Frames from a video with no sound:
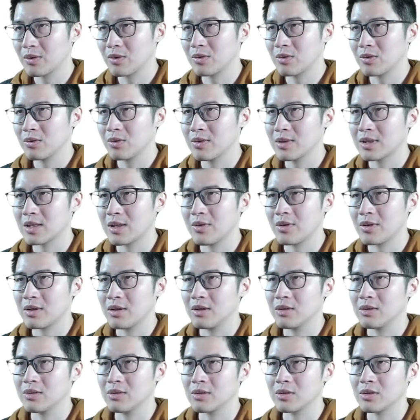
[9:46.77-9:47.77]
to do is I will
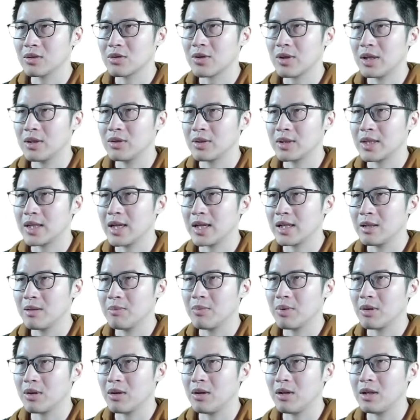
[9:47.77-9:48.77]
kind of try to get a
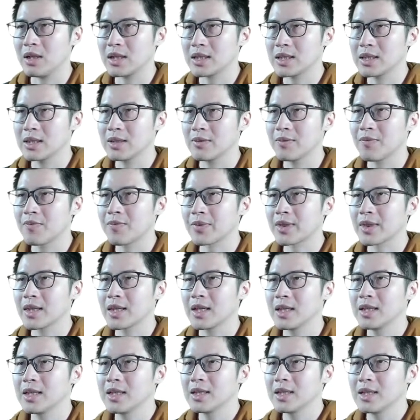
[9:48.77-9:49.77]
block
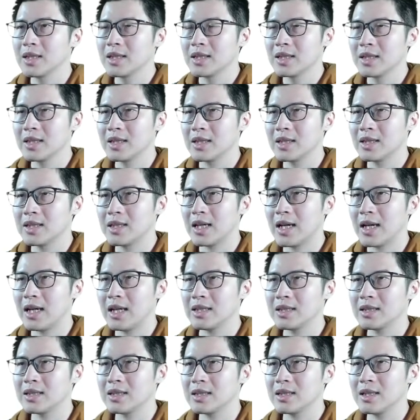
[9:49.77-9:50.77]

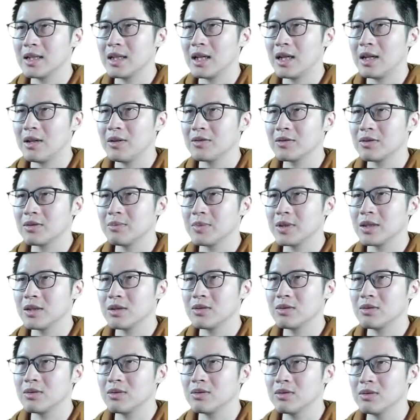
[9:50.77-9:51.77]
that allows me
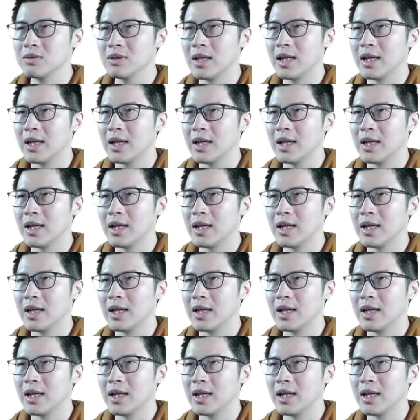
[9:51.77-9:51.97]
to do